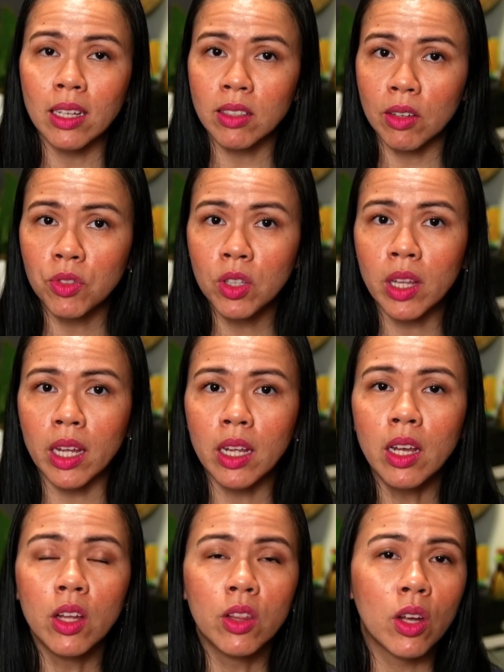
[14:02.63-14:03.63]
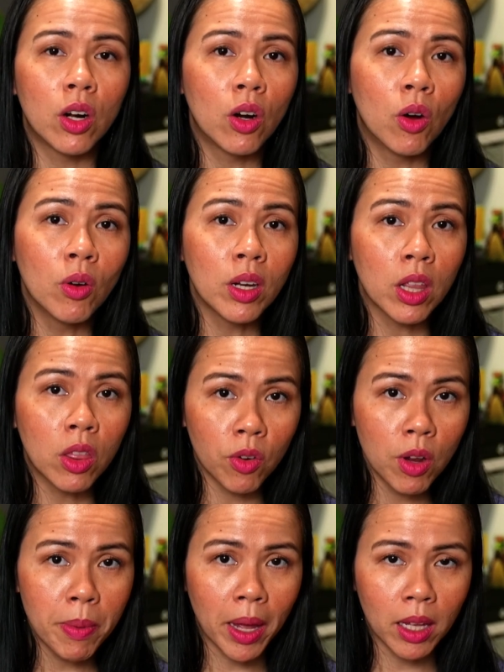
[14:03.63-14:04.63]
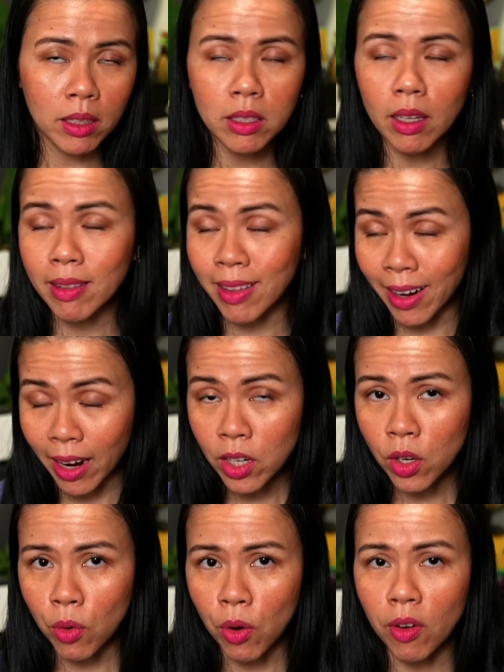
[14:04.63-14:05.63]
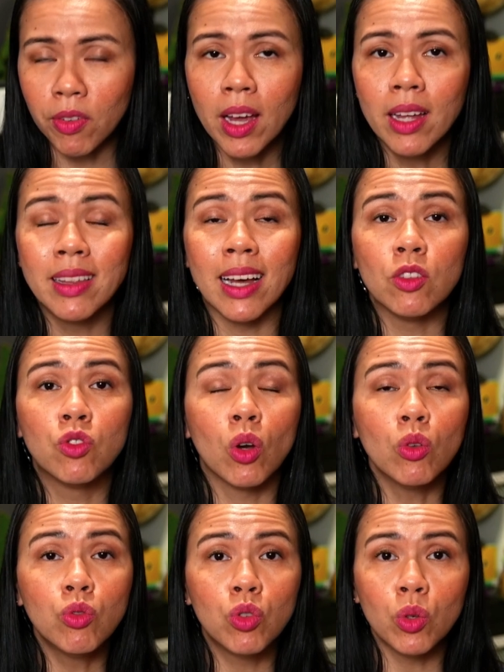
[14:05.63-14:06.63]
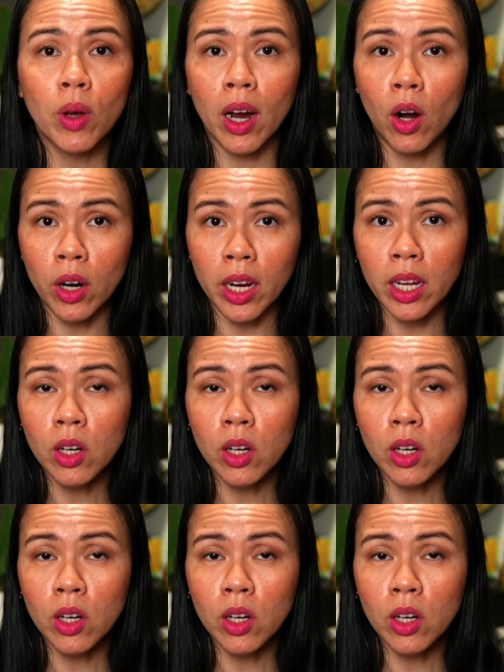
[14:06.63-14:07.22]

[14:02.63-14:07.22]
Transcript: as of today, there are only 3 banks that I know of that don't do a hard